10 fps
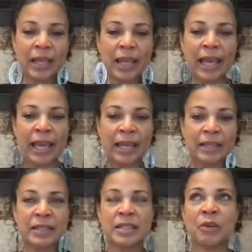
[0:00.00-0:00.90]

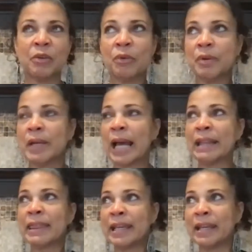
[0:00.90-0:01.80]
And I
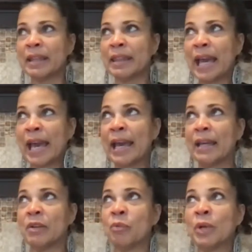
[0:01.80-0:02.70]
think
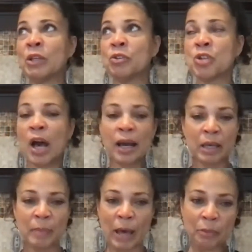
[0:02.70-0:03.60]
that when you talk
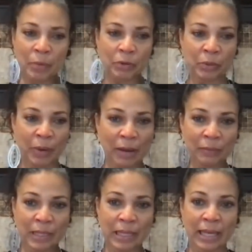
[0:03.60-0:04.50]
about Mona
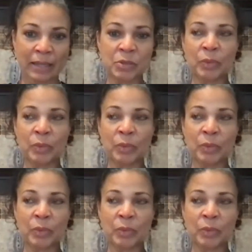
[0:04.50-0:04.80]
Rodriguez,